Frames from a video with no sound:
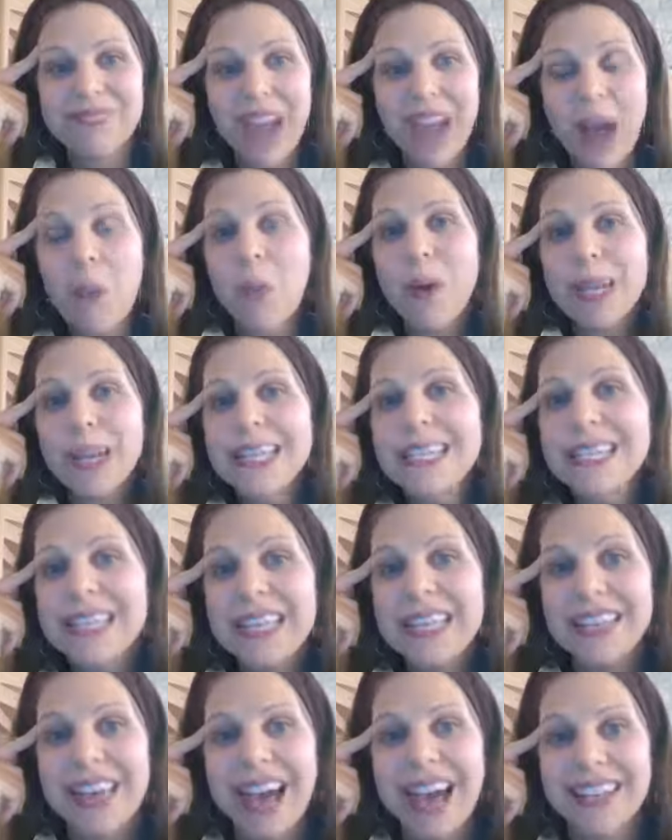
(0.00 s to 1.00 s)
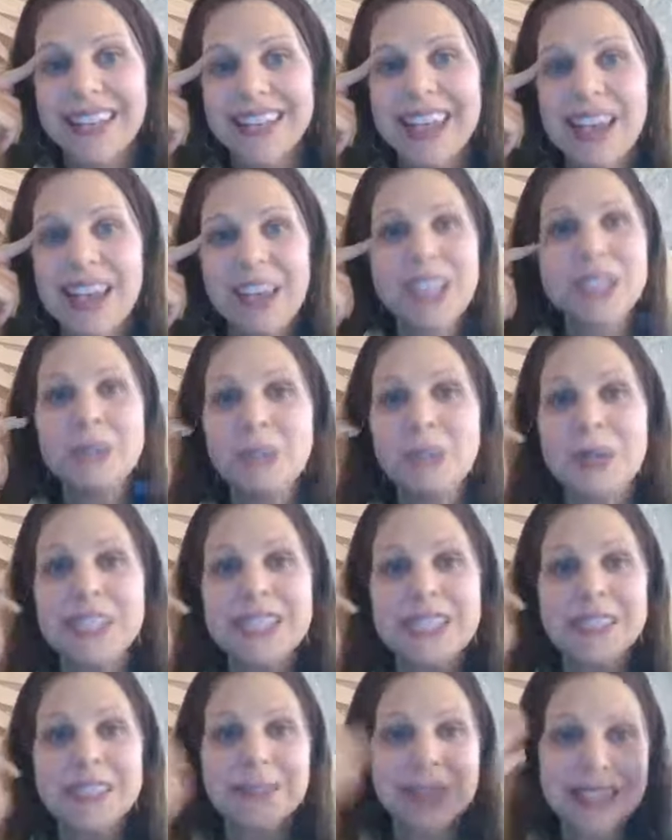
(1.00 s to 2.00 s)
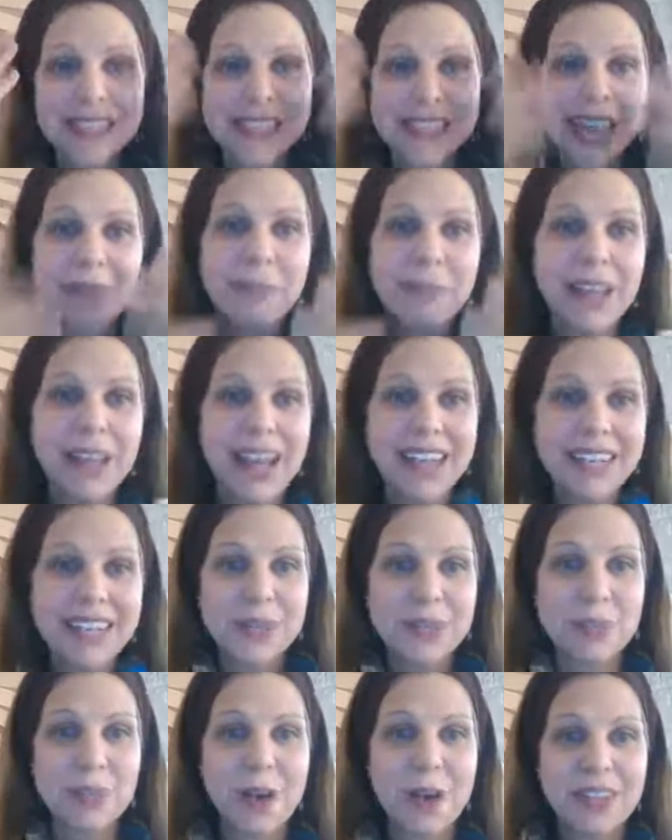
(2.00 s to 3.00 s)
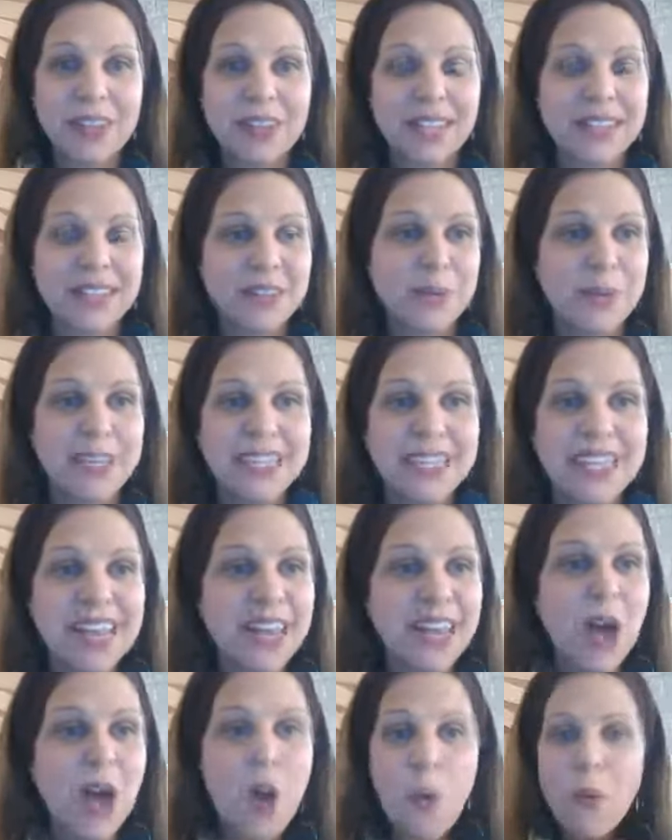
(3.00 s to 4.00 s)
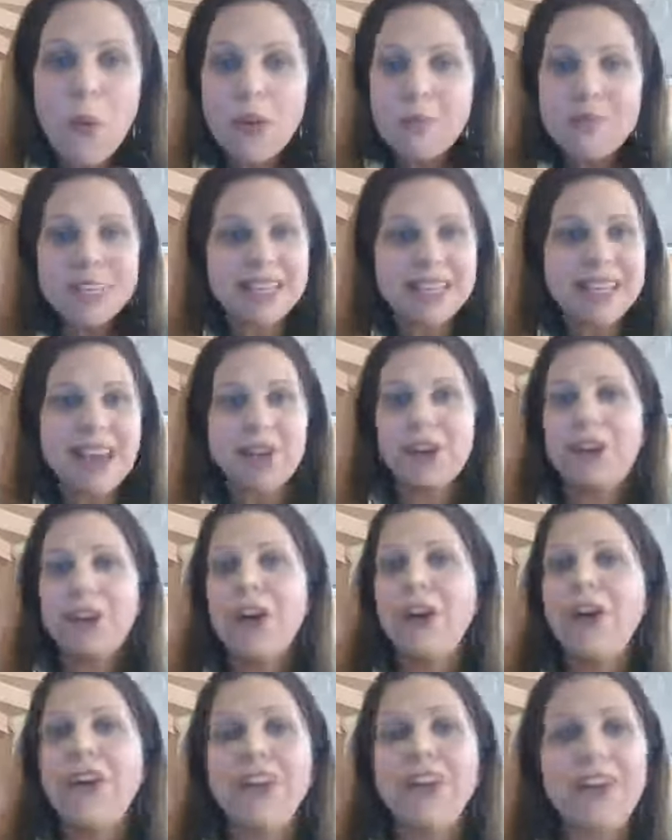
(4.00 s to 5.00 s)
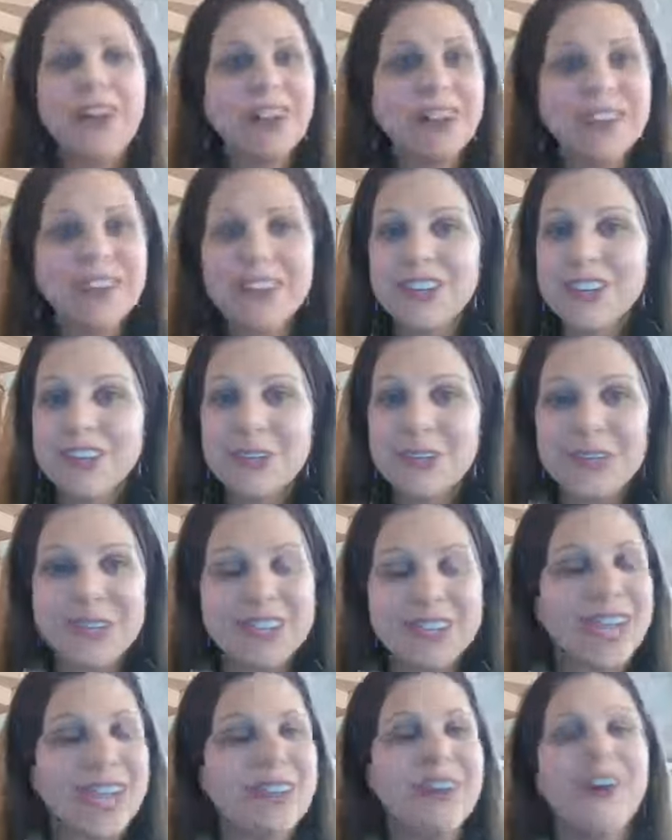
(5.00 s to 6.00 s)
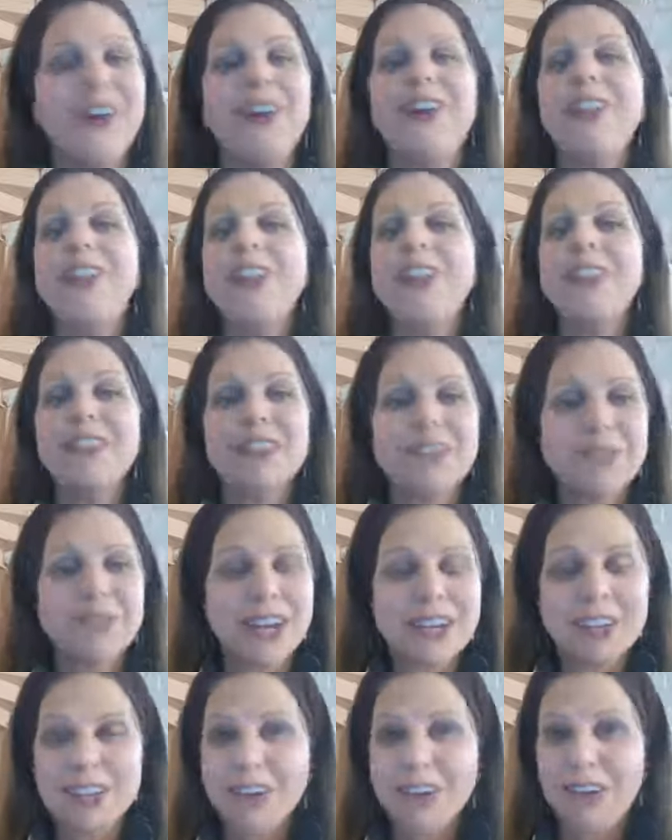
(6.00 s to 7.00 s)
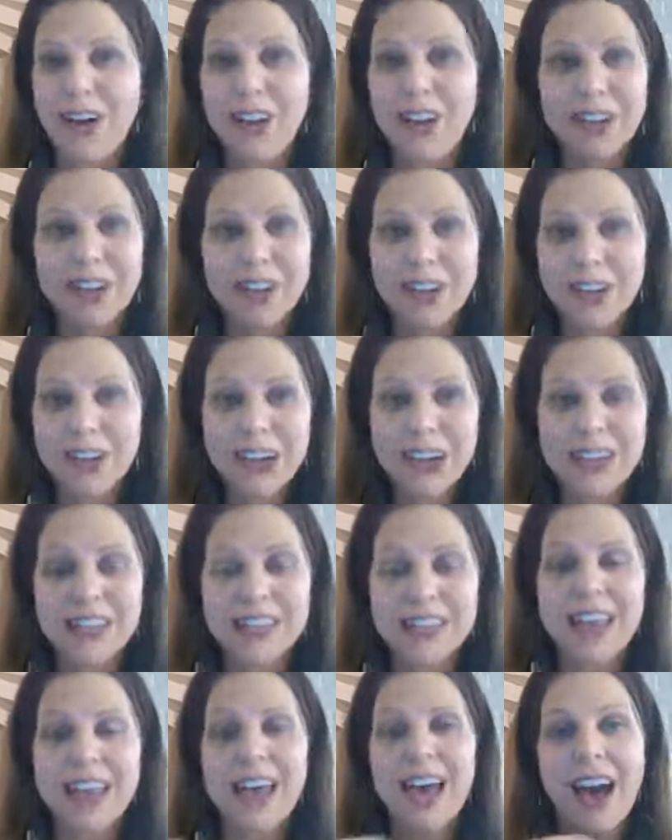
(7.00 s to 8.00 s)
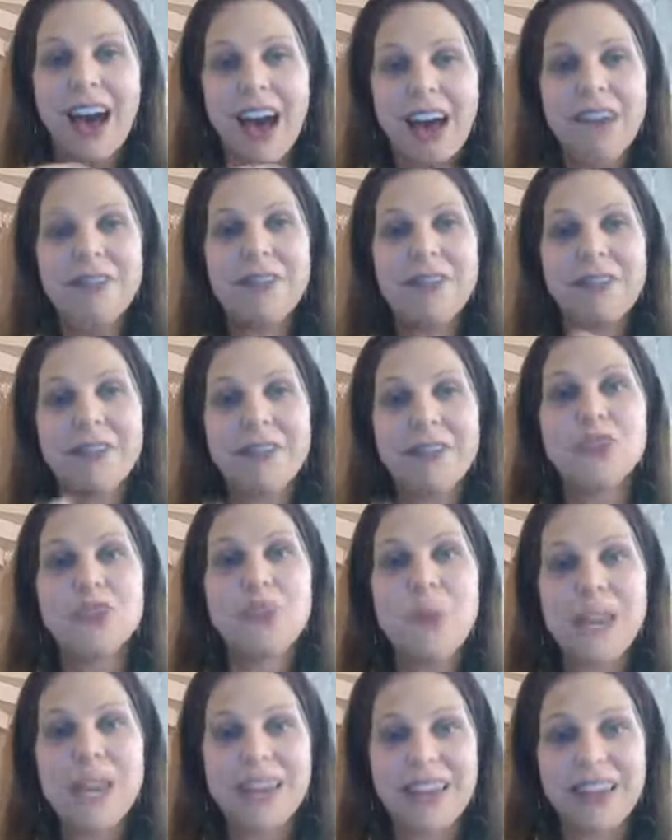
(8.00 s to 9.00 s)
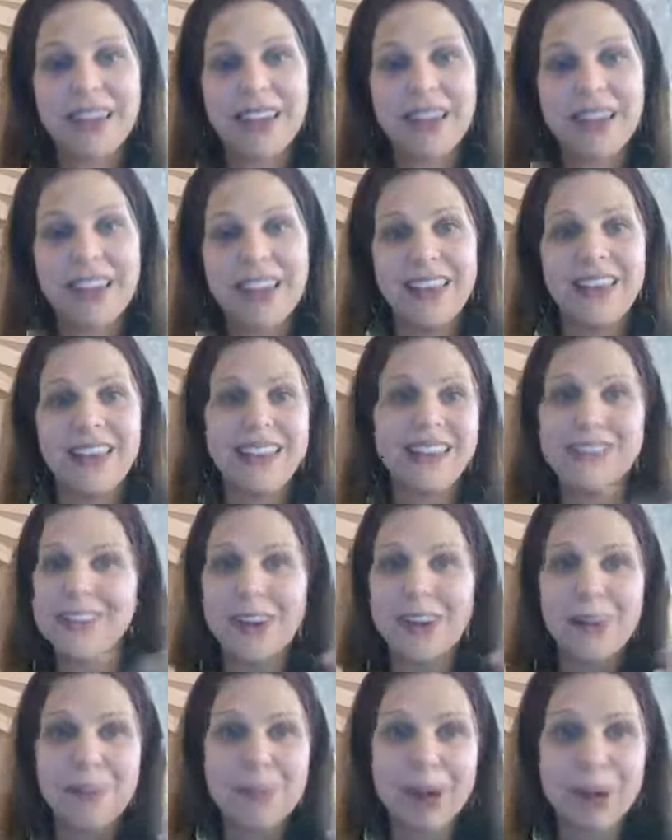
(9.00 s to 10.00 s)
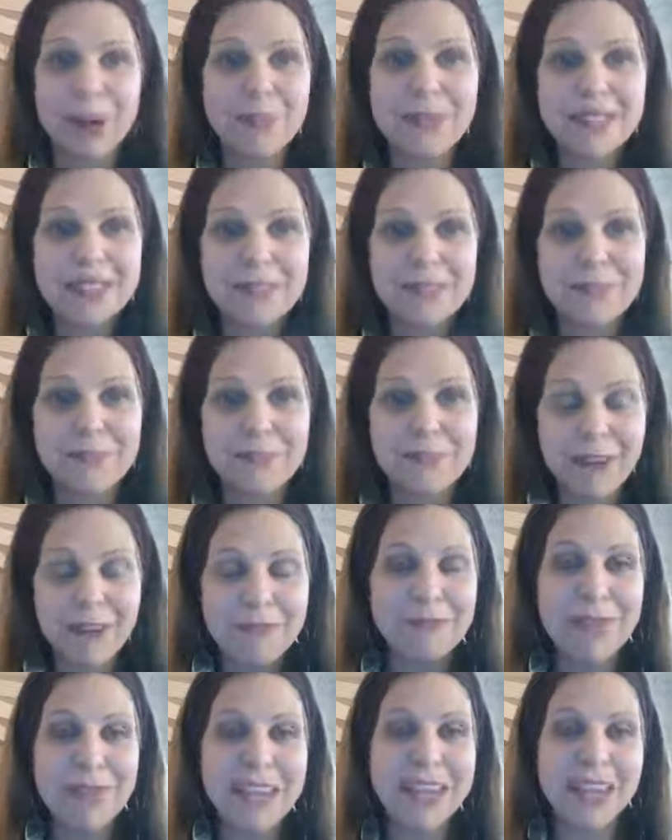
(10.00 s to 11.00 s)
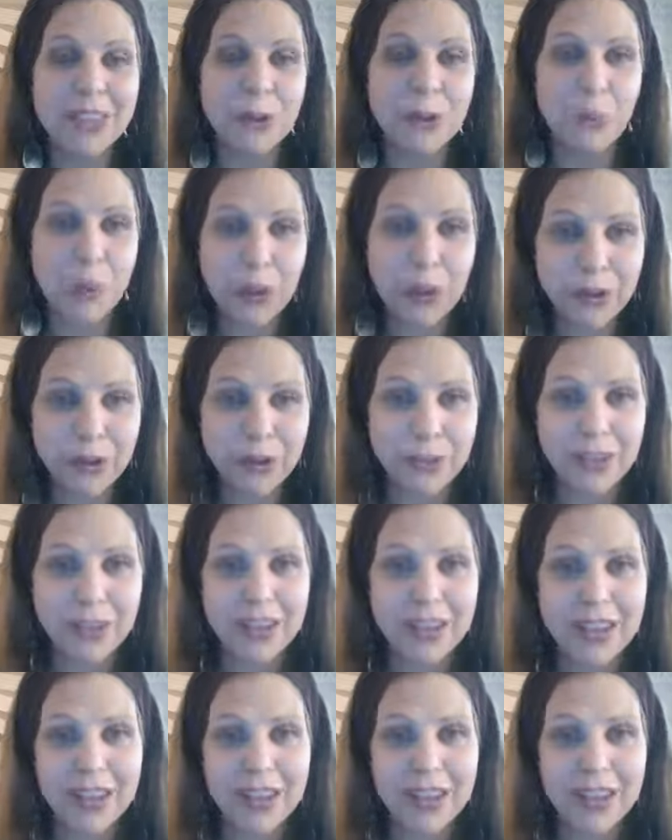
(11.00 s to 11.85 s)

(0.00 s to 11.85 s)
I want to see that, because if we just stay blind to the wrong things that we did, we miss out on all of the juice and all the treasures and all the goods of the sweetening that is our purpose of being in the world.